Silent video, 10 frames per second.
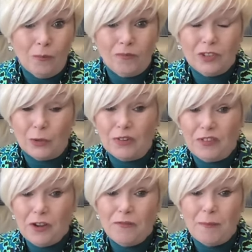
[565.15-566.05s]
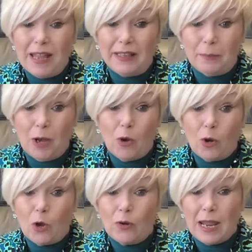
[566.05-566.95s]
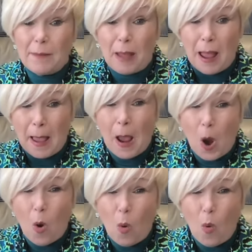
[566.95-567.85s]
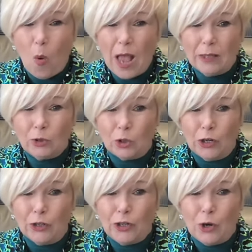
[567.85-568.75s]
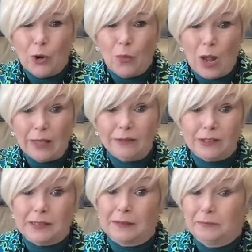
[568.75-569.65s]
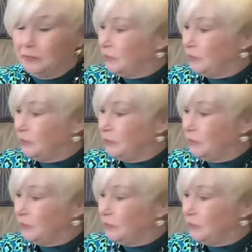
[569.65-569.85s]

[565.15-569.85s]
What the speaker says: So if you've made the pogo nip, well done on your welts.